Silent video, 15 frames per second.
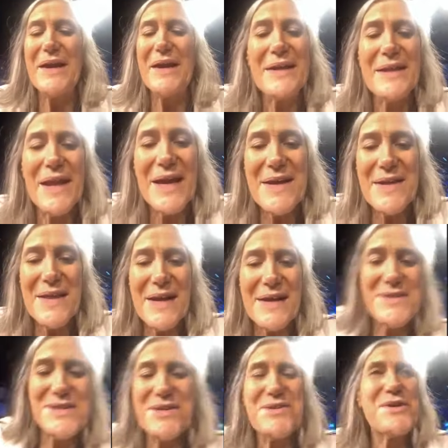And I like
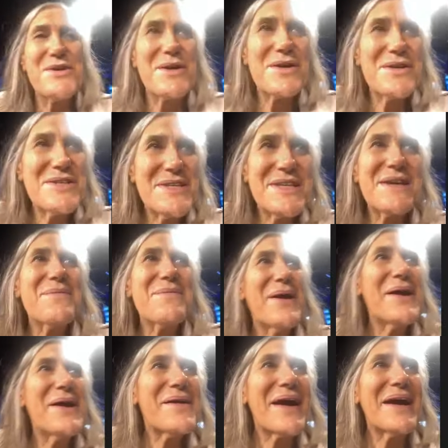that t-shirt because see,
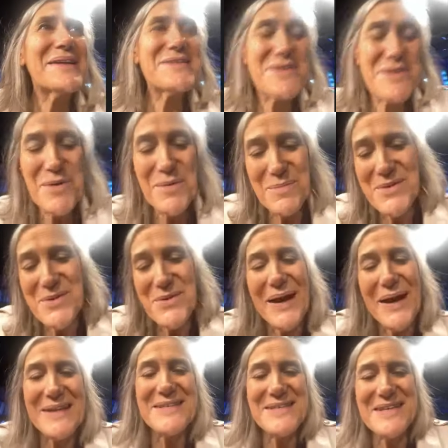we're on Zoom. So
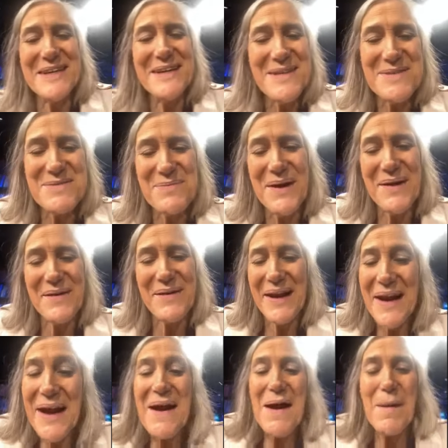I can see he's
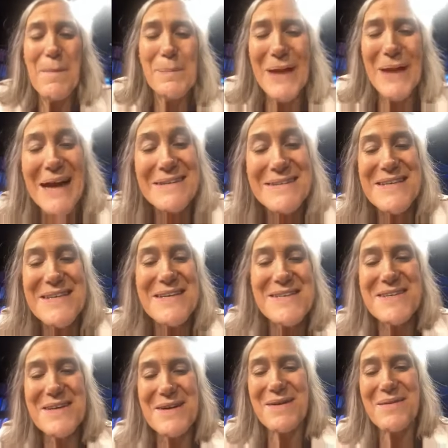wearing a black
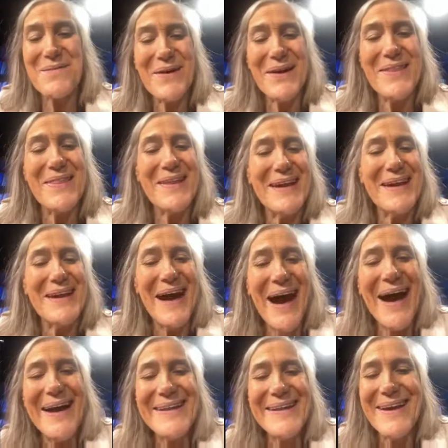t-shirt with the
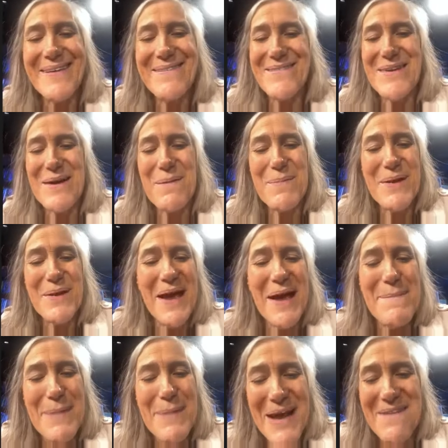I Love
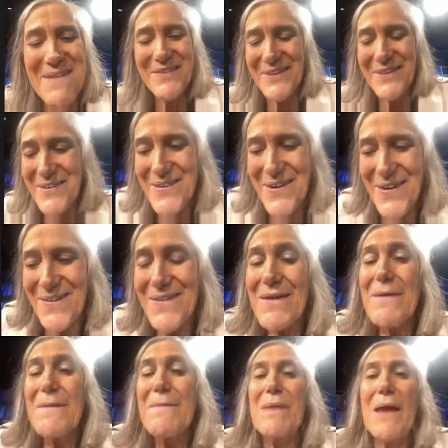WMNF logo.
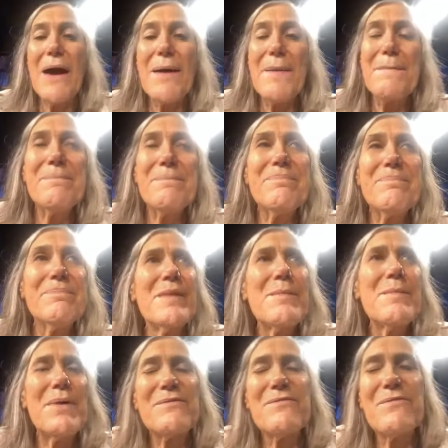
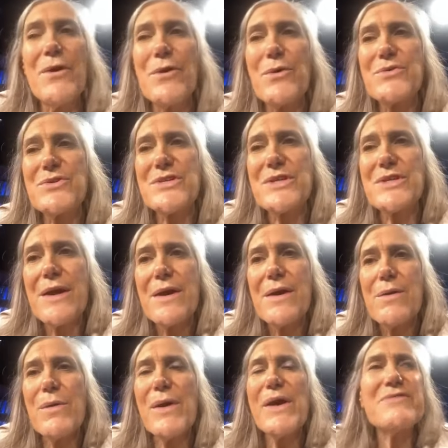But folks,
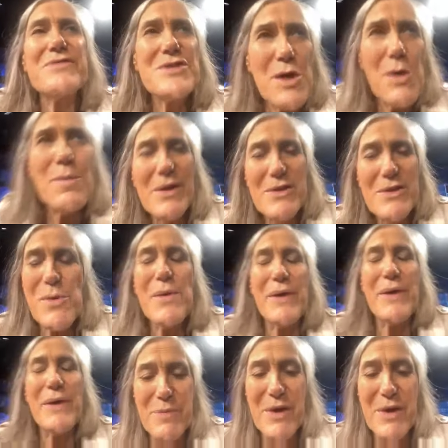we have so much we
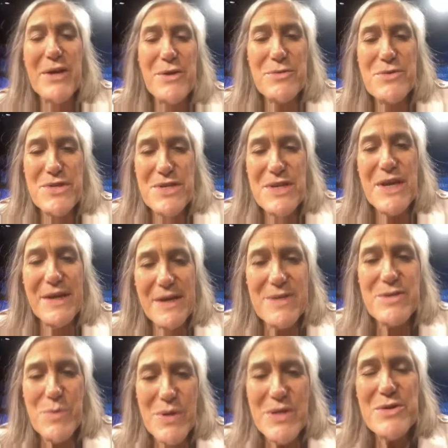want to bring you today
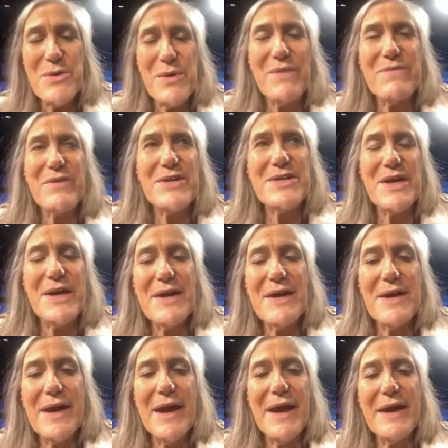as we do every
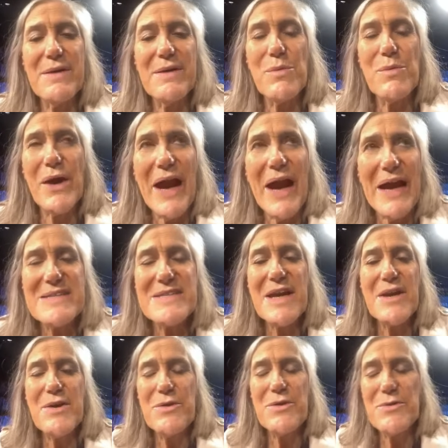day. And we're
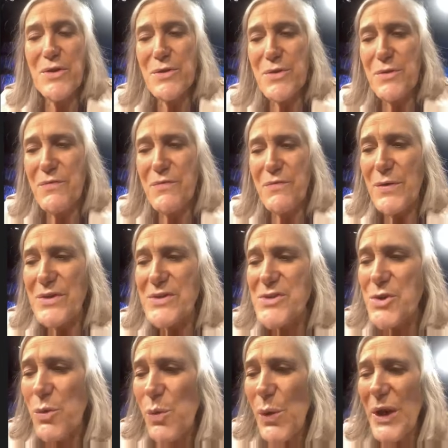asking you to go to the phone
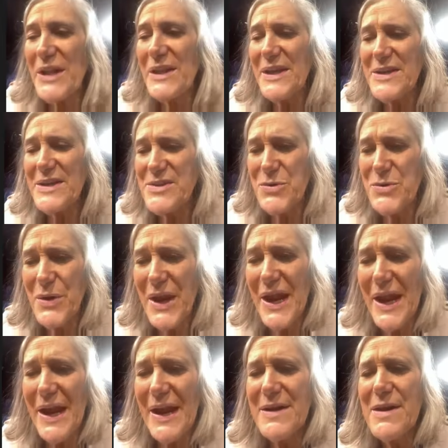as quickly as you
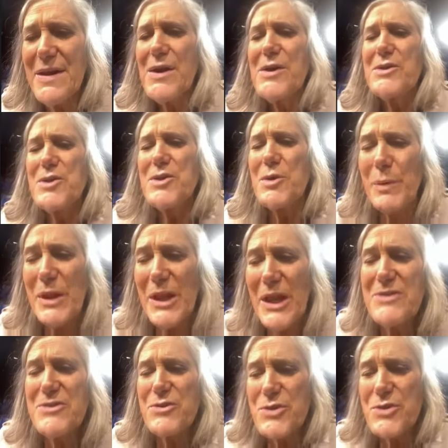can to
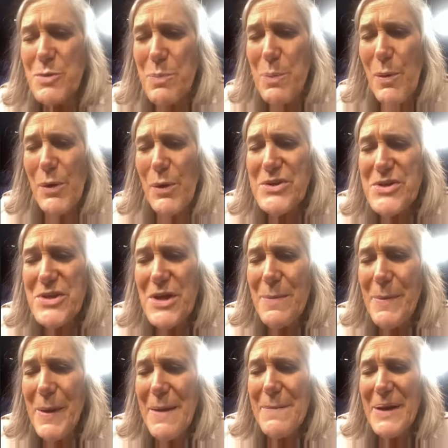pledge your support to
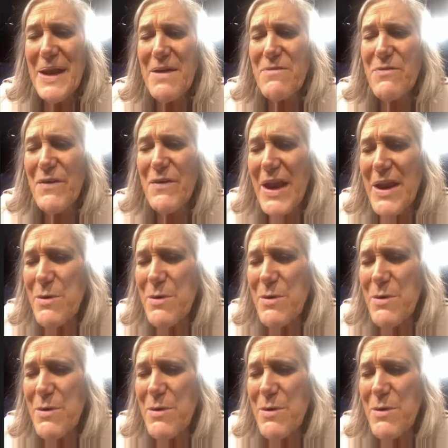WMNF.